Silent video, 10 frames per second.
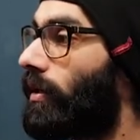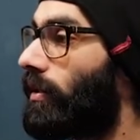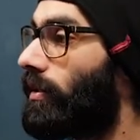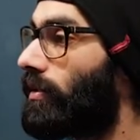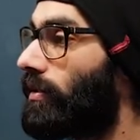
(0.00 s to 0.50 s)

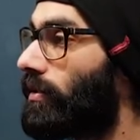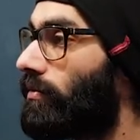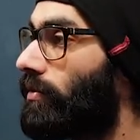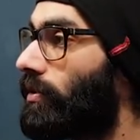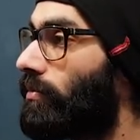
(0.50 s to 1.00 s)
Is this
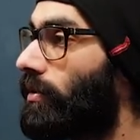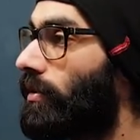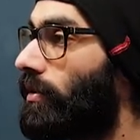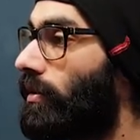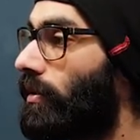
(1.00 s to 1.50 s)

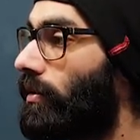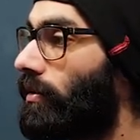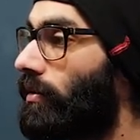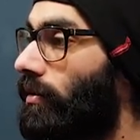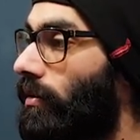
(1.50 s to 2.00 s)
visible in
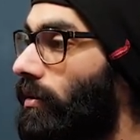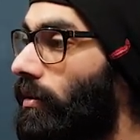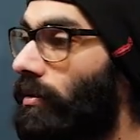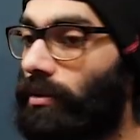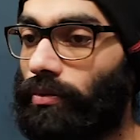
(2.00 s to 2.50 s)
the
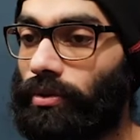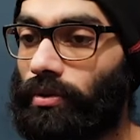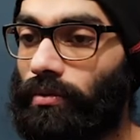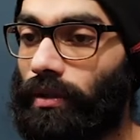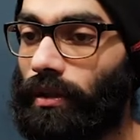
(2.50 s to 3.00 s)

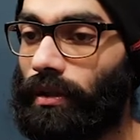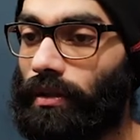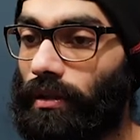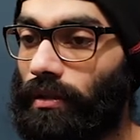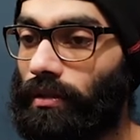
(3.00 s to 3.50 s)
2:1? Yes
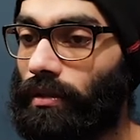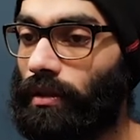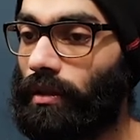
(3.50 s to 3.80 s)
it is.